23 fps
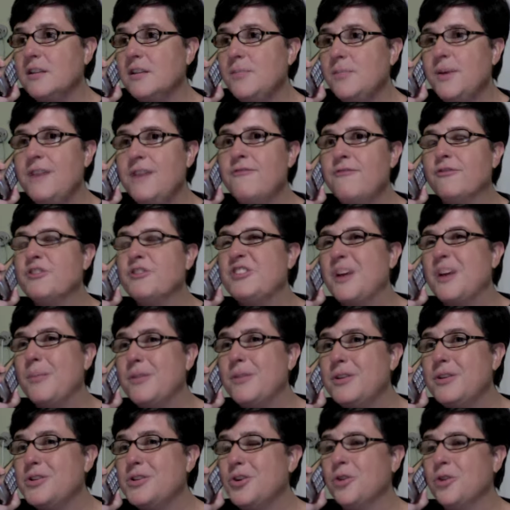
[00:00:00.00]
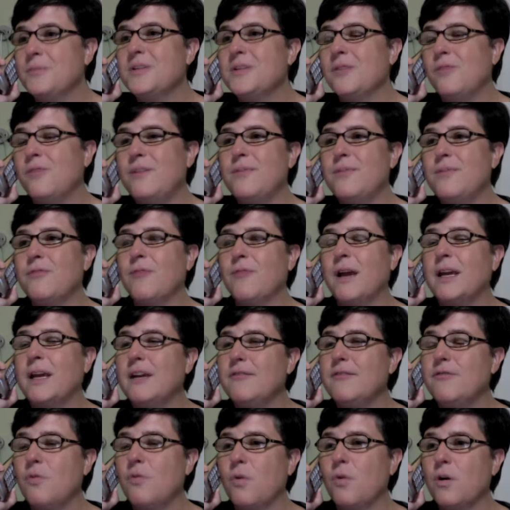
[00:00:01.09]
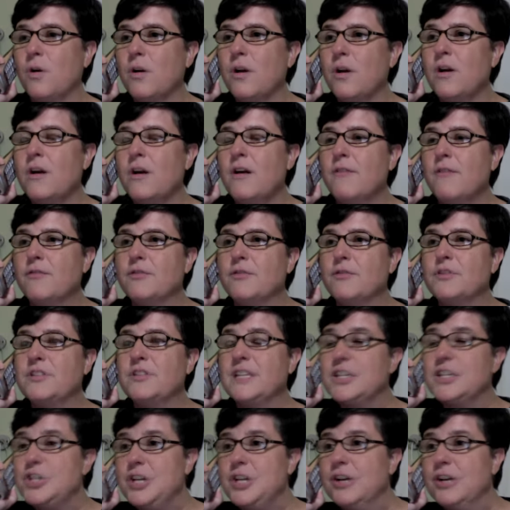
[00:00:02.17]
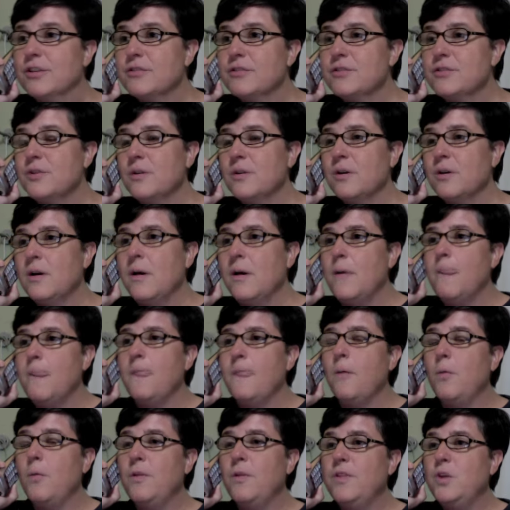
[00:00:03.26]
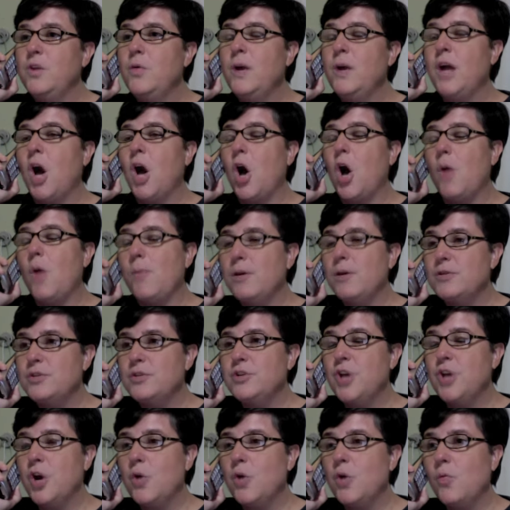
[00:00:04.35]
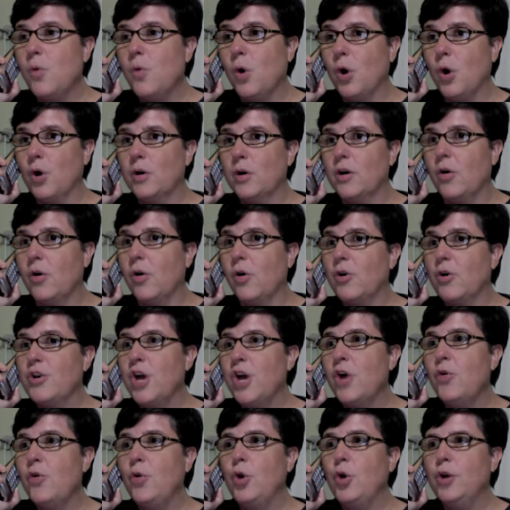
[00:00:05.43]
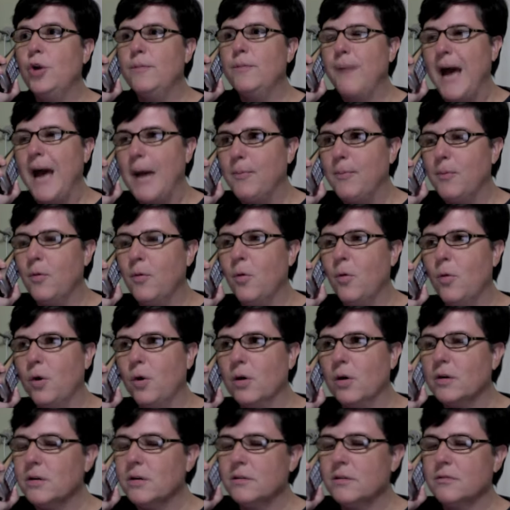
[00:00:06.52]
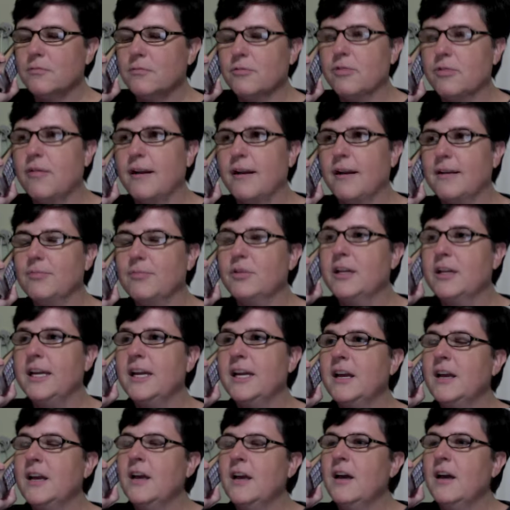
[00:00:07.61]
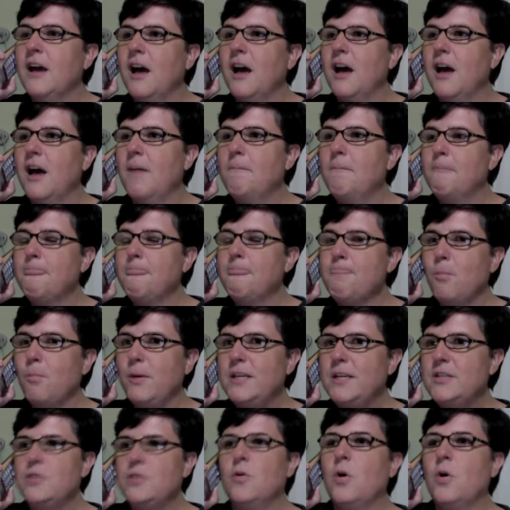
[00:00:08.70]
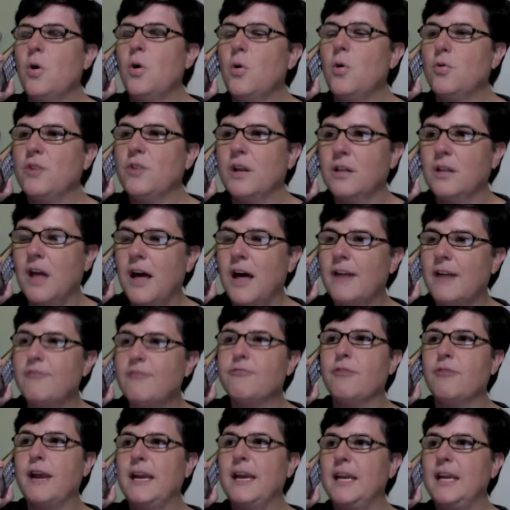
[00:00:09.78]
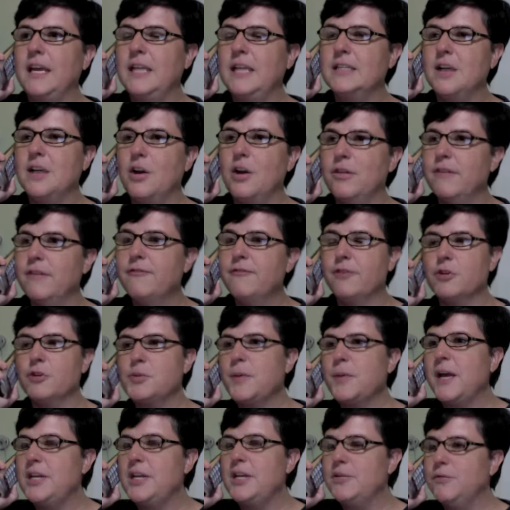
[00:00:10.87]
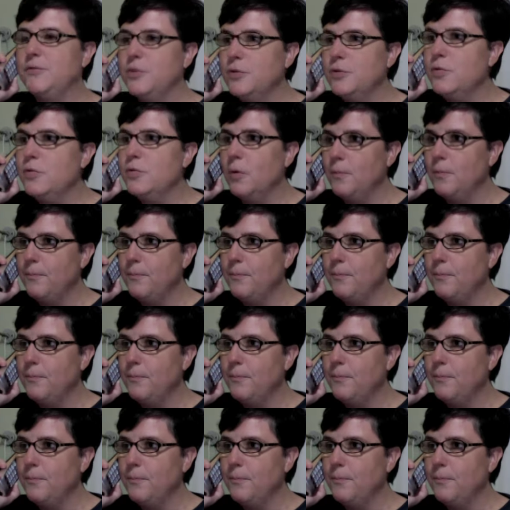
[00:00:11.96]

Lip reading: Ben, for some of the terms that we've been ranking for 6 years. with doing almost no work or no good palpable work, regrettably, we still hold a lot of rankings on the first page of Google.